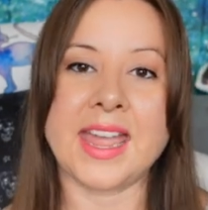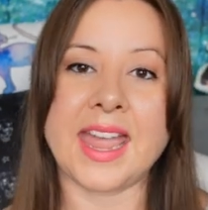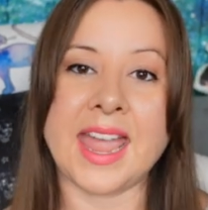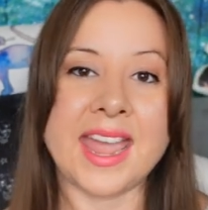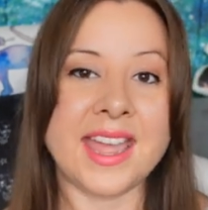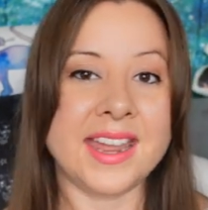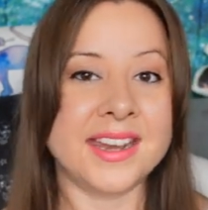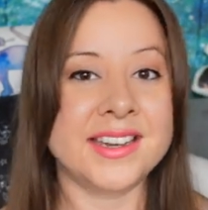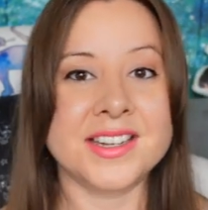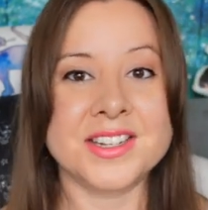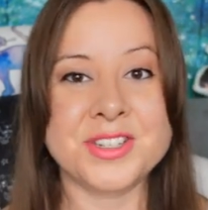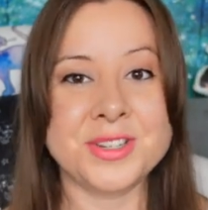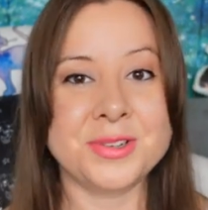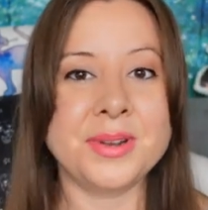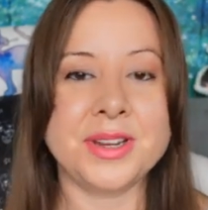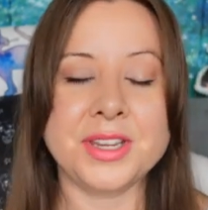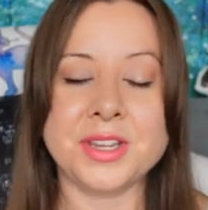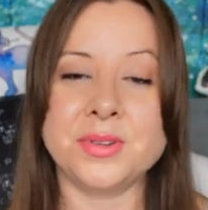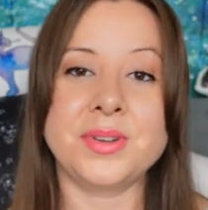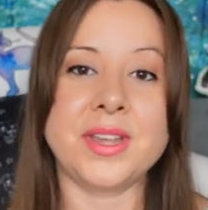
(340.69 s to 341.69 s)
And do
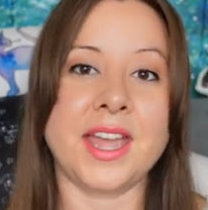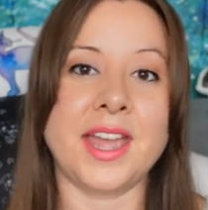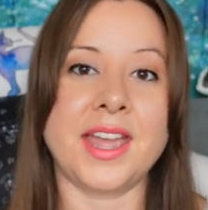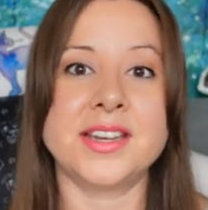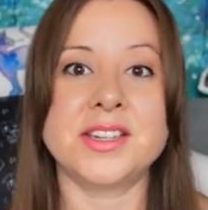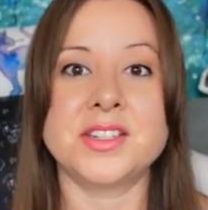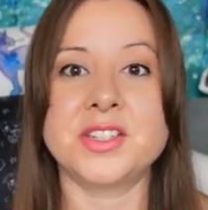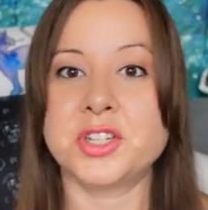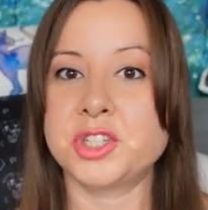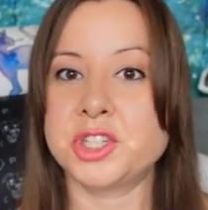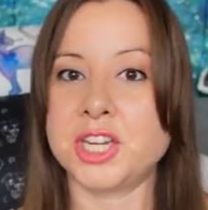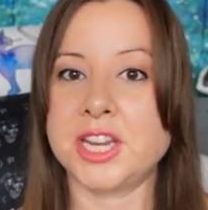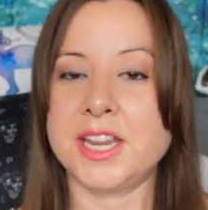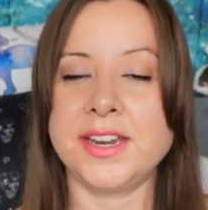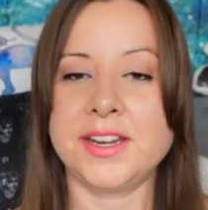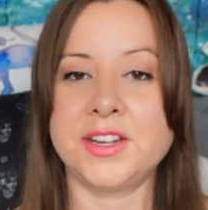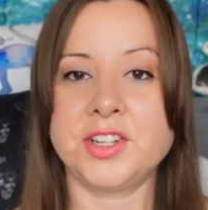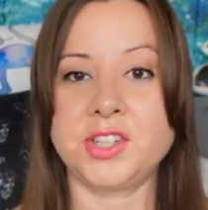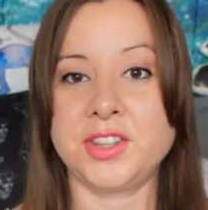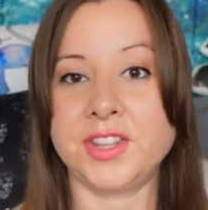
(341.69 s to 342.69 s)
what you can to
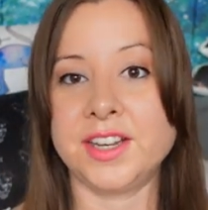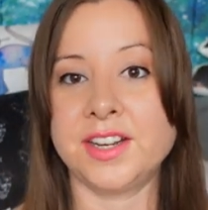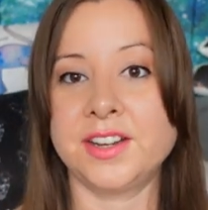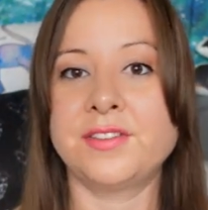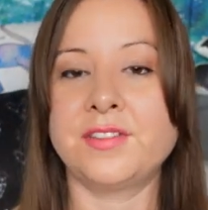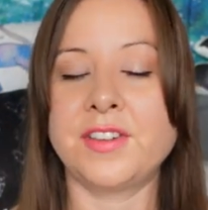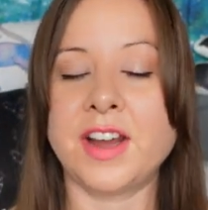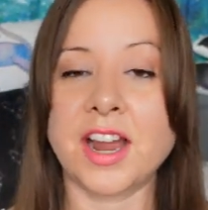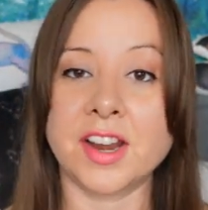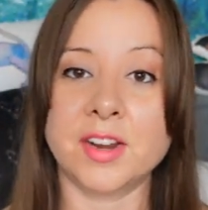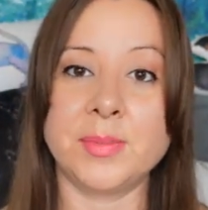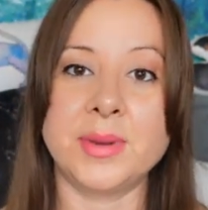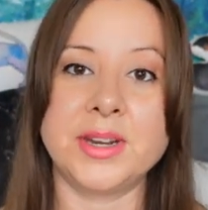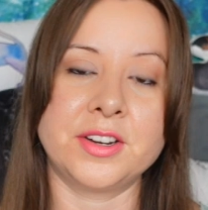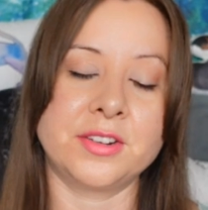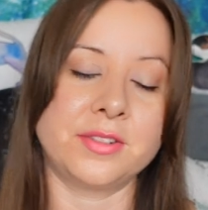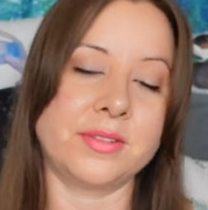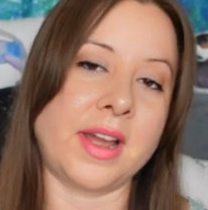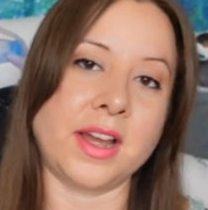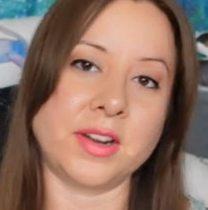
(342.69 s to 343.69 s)
change the environment
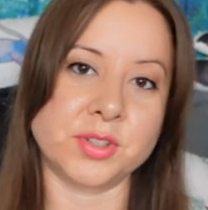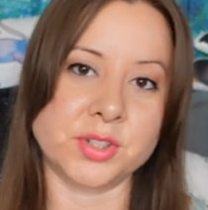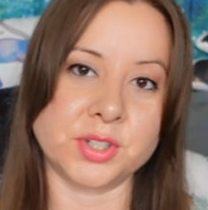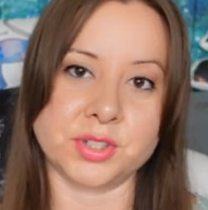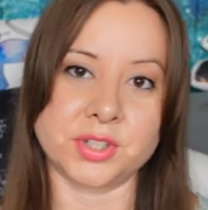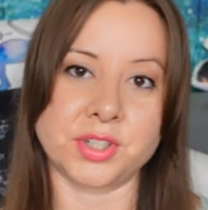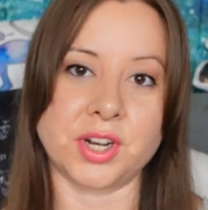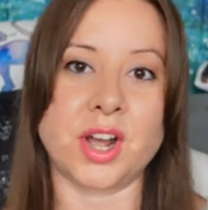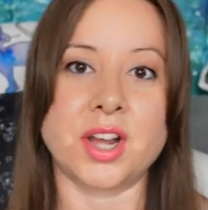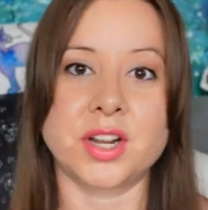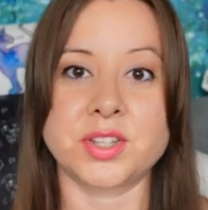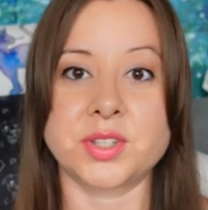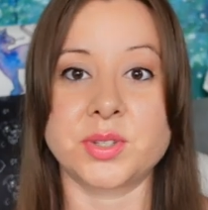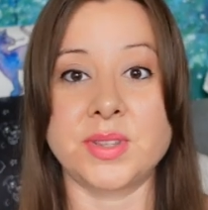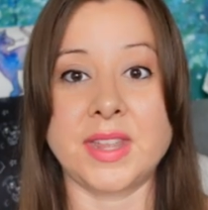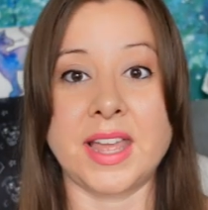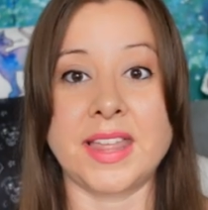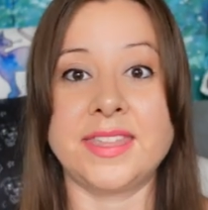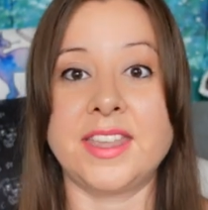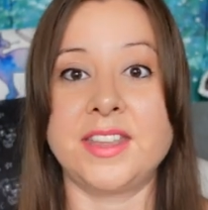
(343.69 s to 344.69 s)
around your dog
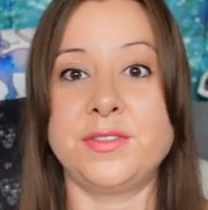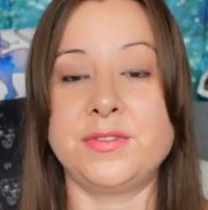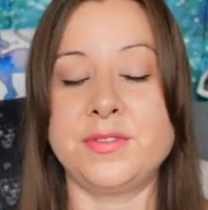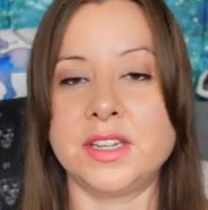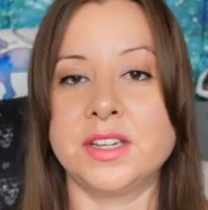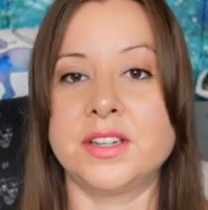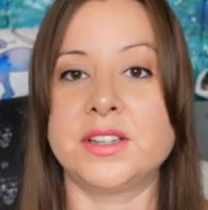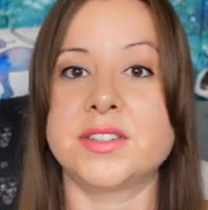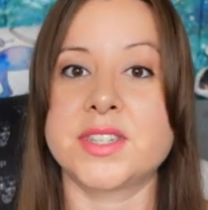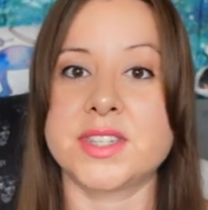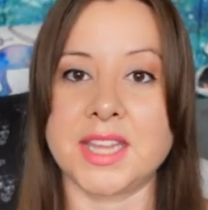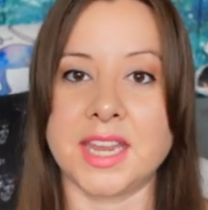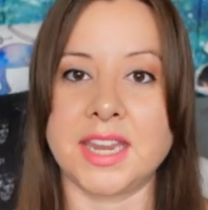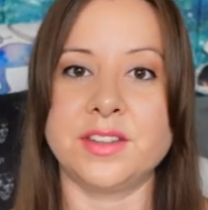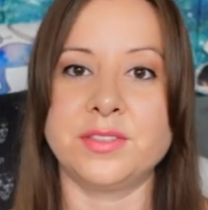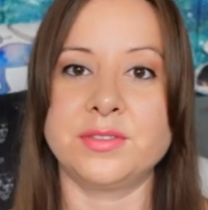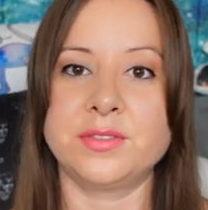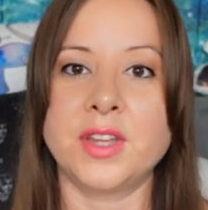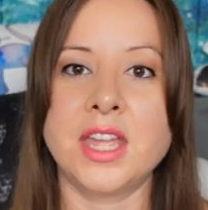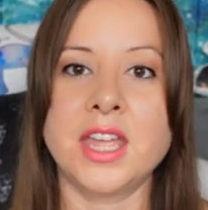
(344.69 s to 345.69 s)
so that they feel
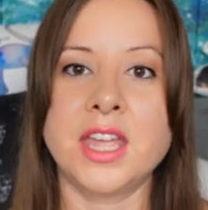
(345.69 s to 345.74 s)
safe.